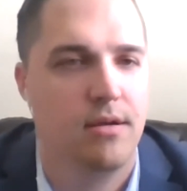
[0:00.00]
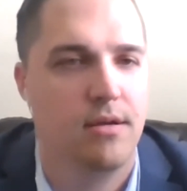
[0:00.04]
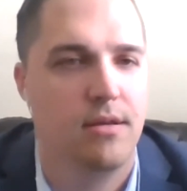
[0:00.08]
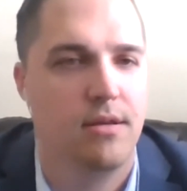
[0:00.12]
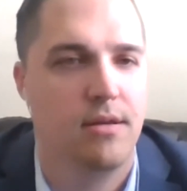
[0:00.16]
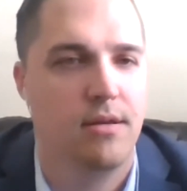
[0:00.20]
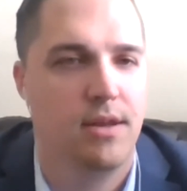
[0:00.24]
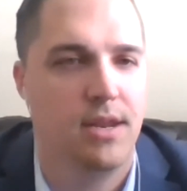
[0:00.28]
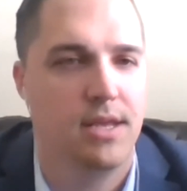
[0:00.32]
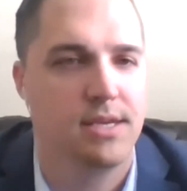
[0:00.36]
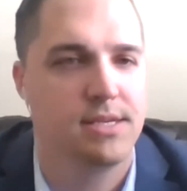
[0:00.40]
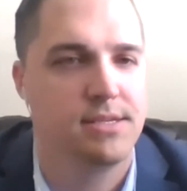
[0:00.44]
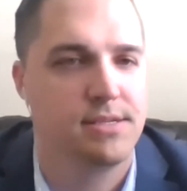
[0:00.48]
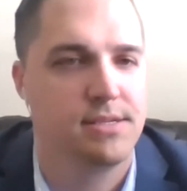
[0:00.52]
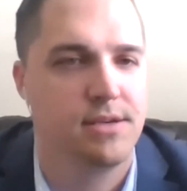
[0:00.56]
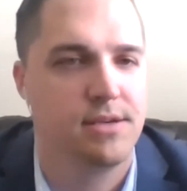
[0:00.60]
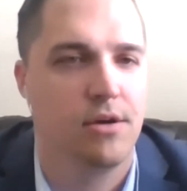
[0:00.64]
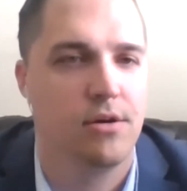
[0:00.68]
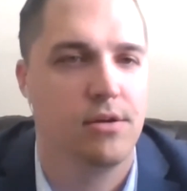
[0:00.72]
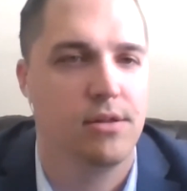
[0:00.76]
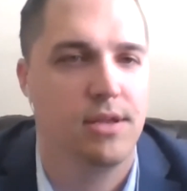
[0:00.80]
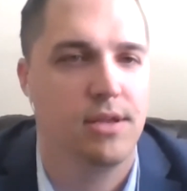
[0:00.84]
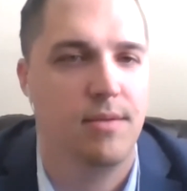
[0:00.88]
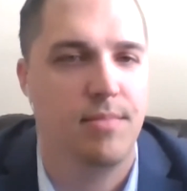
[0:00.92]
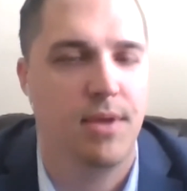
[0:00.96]

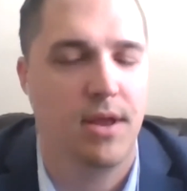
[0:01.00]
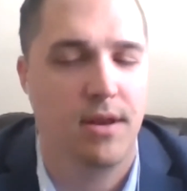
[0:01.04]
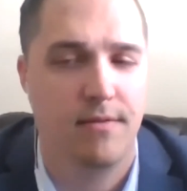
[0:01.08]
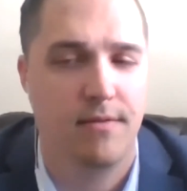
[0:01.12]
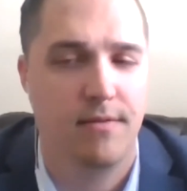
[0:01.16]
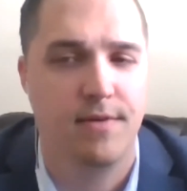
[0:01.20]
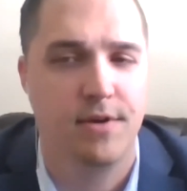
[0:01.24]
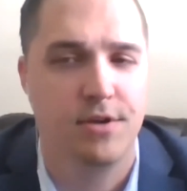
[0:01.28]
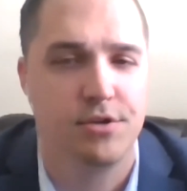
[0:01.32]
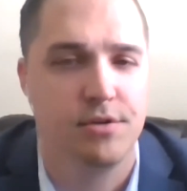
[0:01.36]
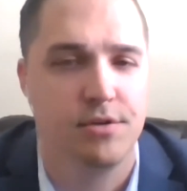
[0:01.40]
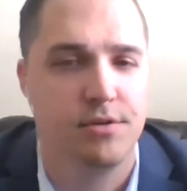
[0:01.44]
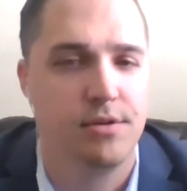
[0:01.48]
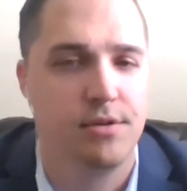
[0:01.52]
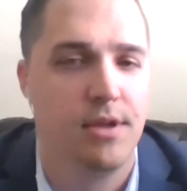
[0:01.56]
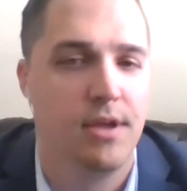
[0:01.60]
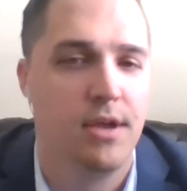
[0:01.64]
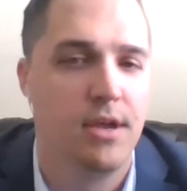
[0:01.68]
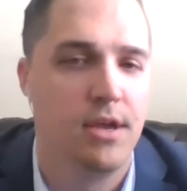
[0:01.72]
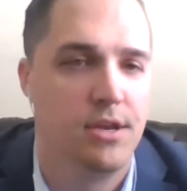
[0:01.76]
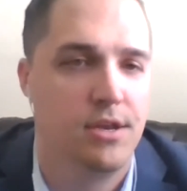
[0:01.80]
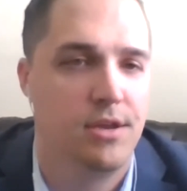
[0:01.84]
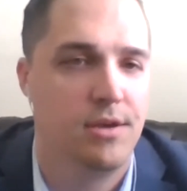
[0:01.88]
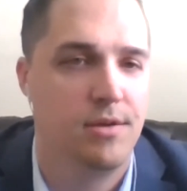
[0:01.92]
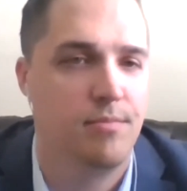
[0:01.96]
necessarily beneficial
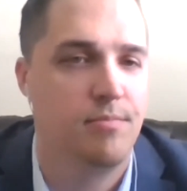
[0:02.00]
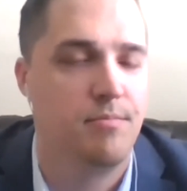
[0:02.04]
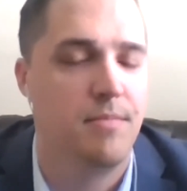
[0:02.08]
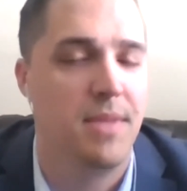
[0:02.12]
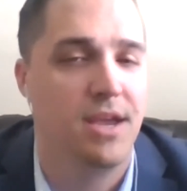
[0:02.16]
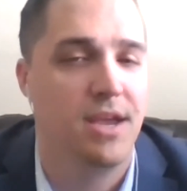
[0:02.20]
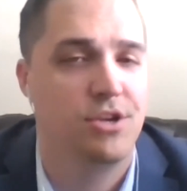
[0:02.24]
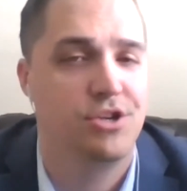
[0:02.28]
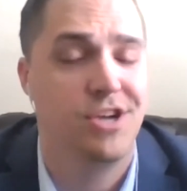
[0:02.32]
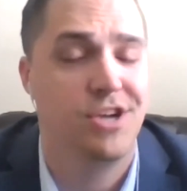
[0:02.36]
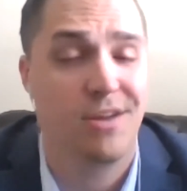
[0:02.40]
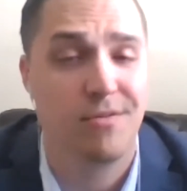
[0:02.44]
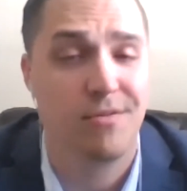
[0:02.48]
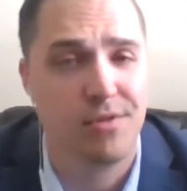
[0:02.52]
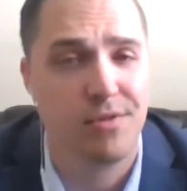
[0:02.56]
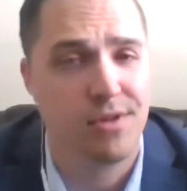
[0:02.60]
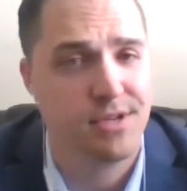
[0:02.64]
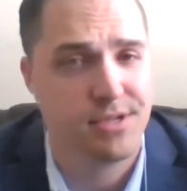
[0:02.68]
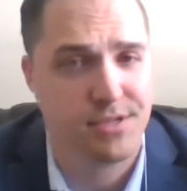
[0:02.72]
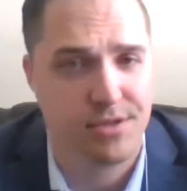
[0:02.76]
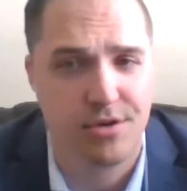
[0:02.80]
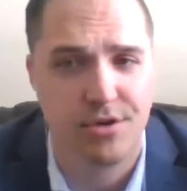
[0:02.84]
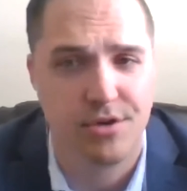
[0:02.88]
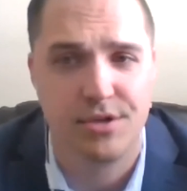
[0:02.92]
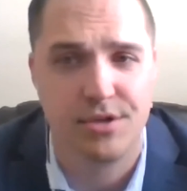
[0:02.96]
to make general
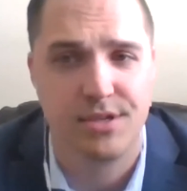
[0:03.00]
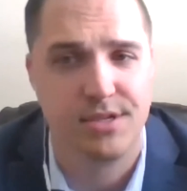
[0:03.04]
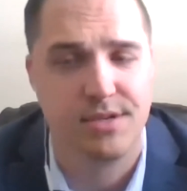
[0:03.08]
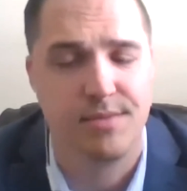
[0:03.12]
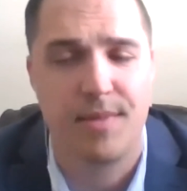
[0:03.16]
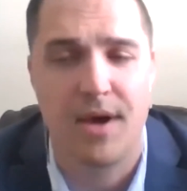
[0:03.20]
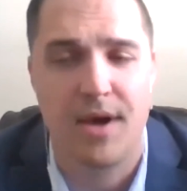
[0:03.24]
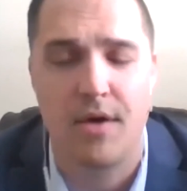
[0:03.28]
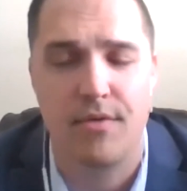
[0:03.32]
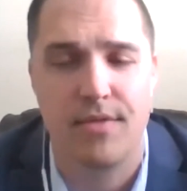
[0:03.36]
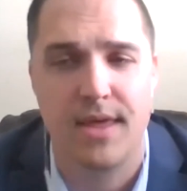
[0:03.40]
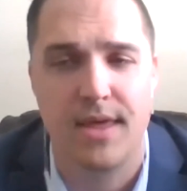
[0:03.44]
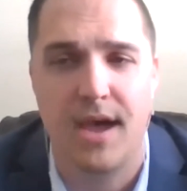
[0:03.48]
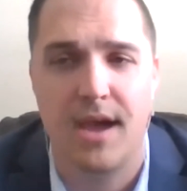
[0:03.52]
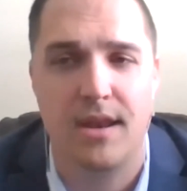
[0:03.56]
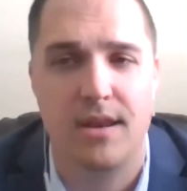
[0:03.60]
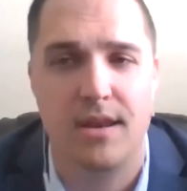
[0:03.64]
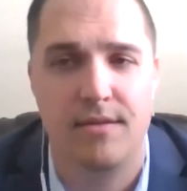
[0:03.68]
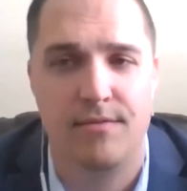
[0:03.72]
assertions about that.